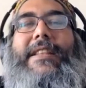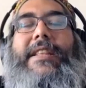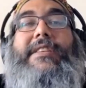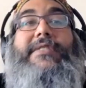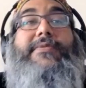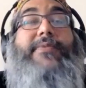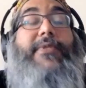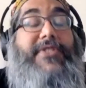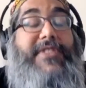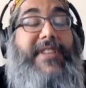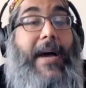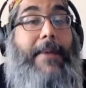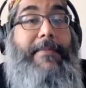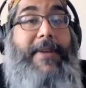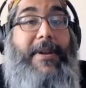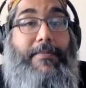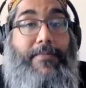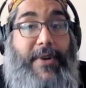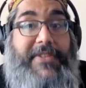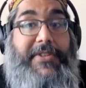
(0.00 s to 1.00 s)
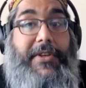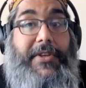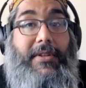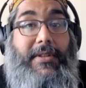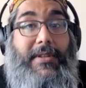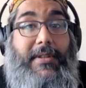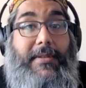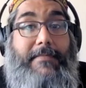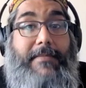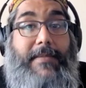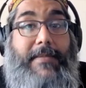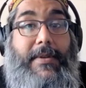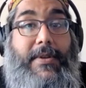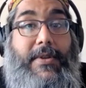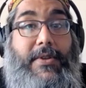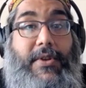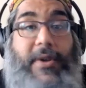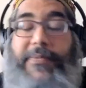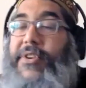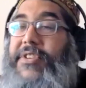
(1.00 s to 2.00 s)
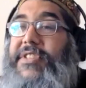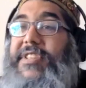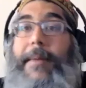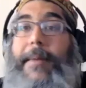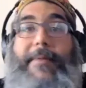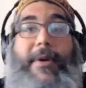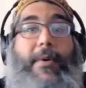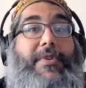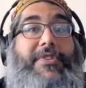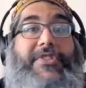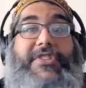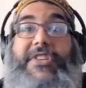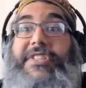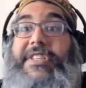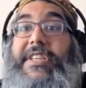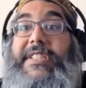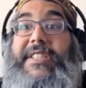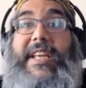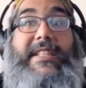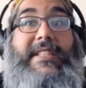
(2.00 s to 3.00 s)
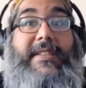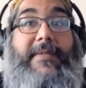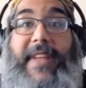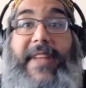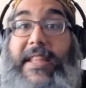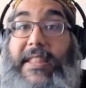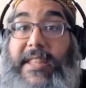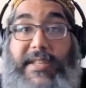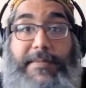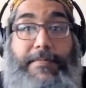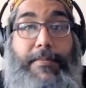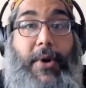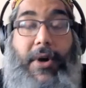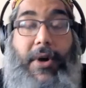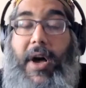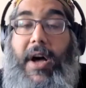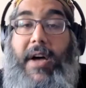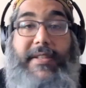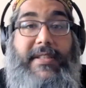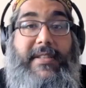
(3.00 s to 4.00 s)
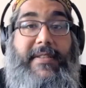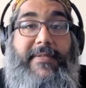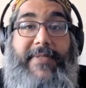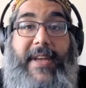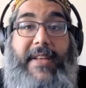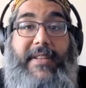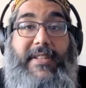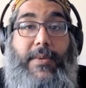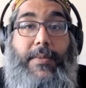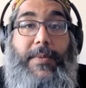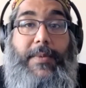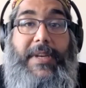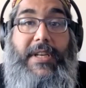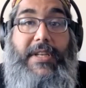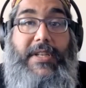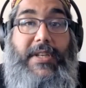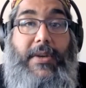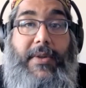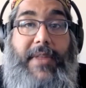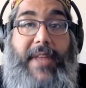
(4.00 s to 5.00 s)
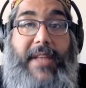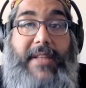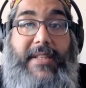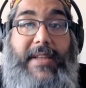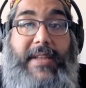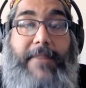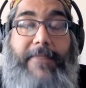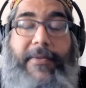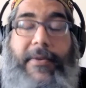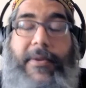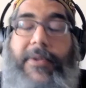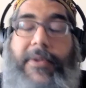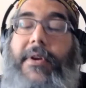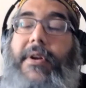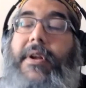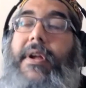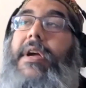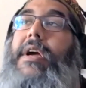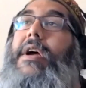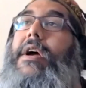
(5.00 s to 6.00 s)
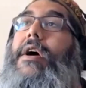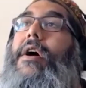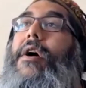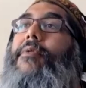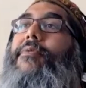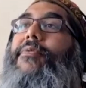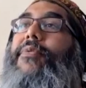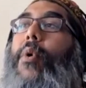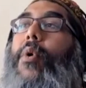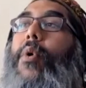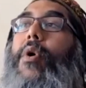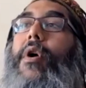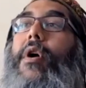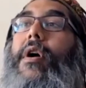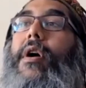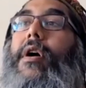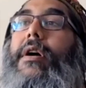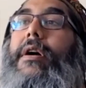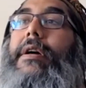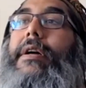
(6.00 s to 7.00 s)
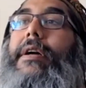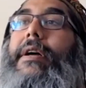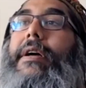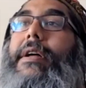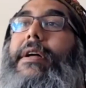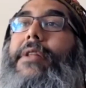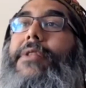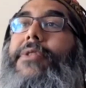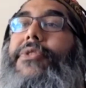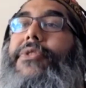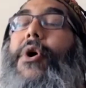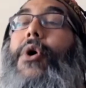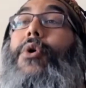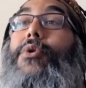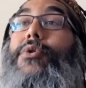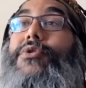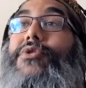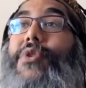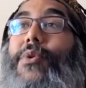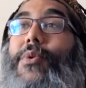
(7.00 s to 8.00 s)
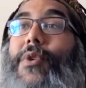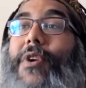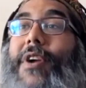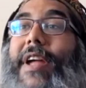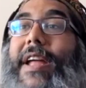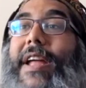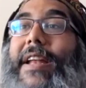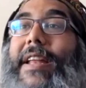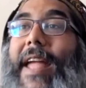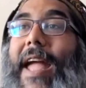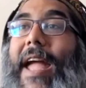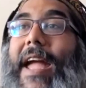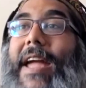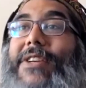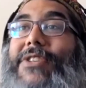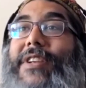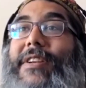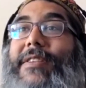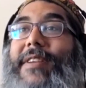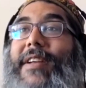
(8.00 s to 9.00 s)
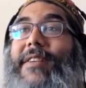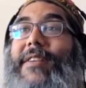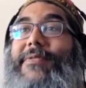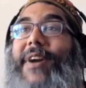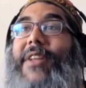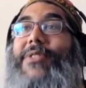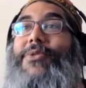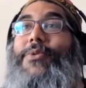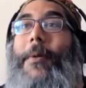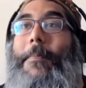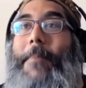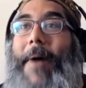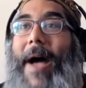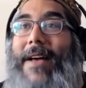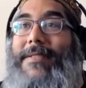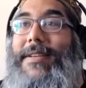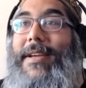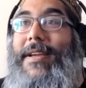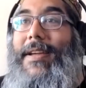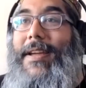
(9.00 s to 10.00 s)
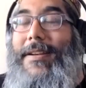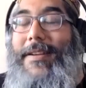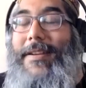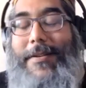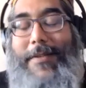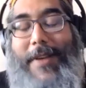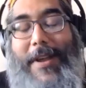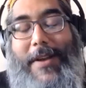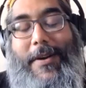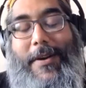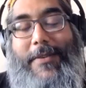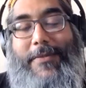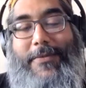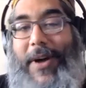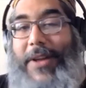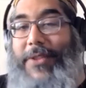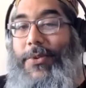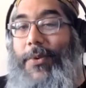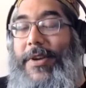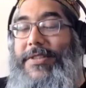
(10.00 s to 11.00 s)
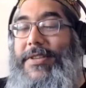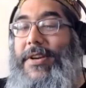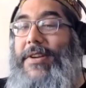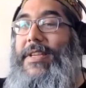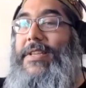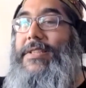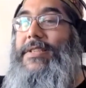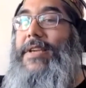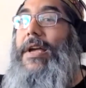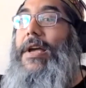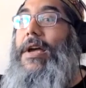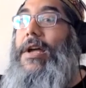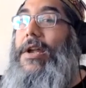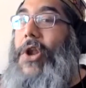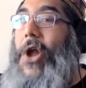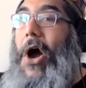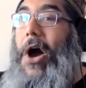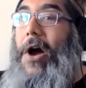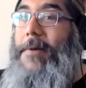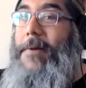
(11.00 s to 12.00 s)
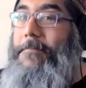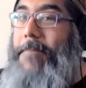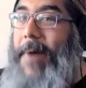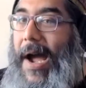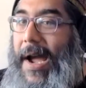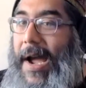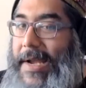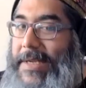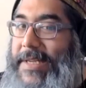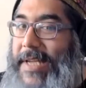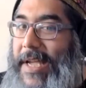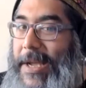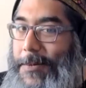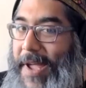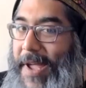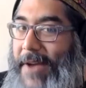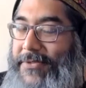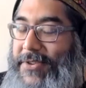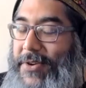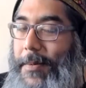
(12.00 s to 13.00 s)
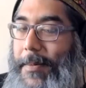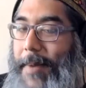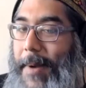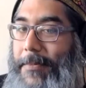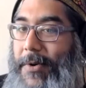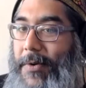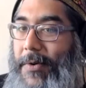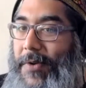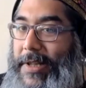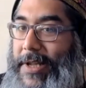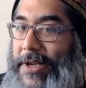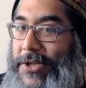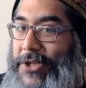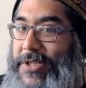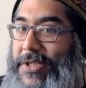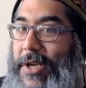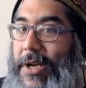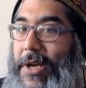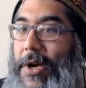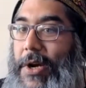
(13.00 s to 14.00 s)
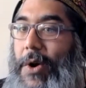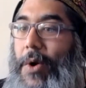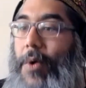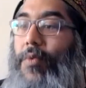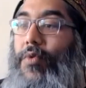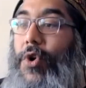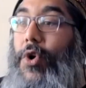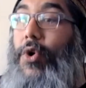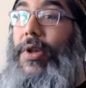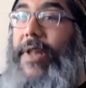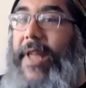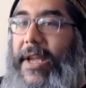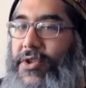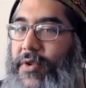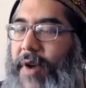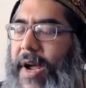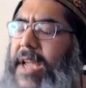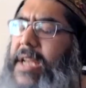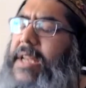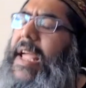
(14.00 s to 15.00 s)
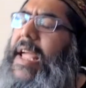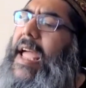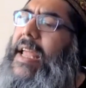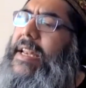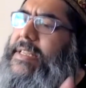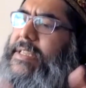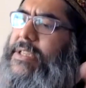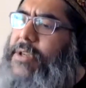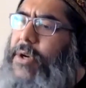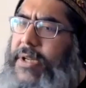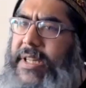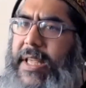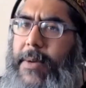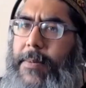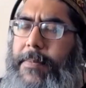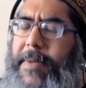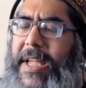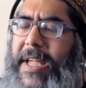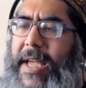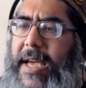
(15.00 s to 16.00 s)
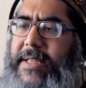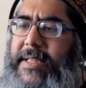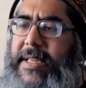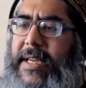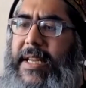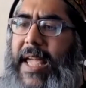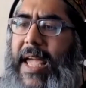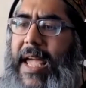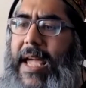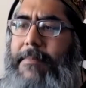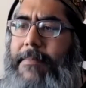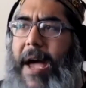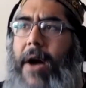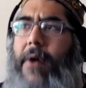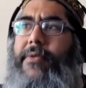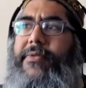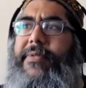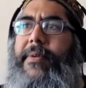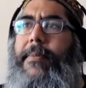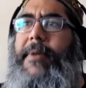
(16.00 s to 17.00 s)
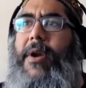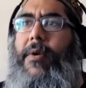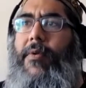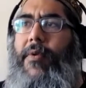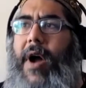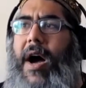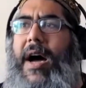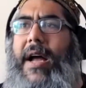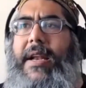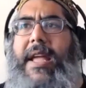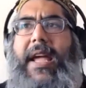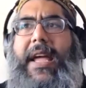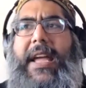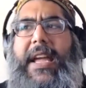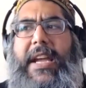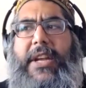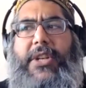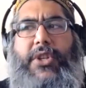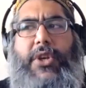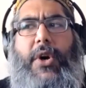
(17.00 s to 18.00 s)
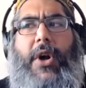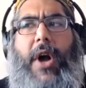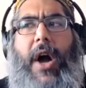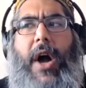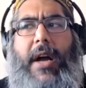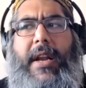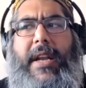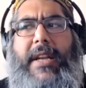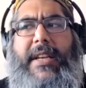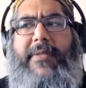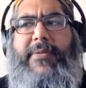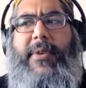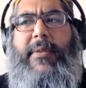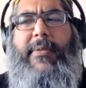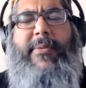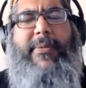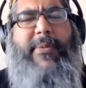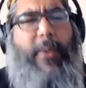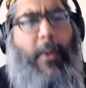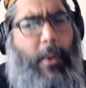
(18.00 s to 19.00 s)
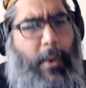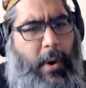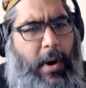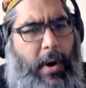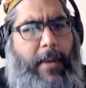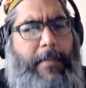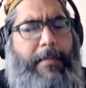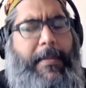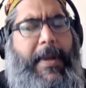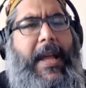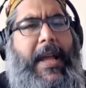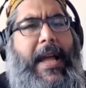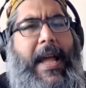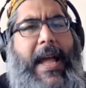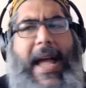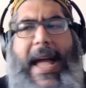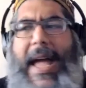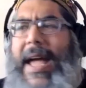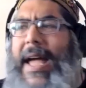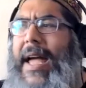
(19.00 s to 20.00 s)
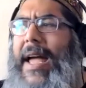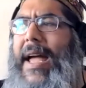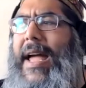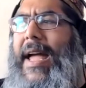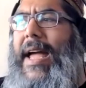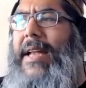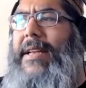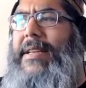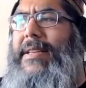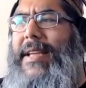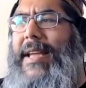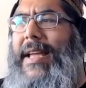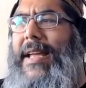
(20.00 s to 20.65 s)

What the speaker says: for some it bristled. So for some it was just a sense of like, this book causes offense and we need to go that step further. For those who were engaged in fatwa passing, and fatwas are these non-binding, we have to remember, religious rulings, right? And certainly because it came out from Iran, it took on a different form and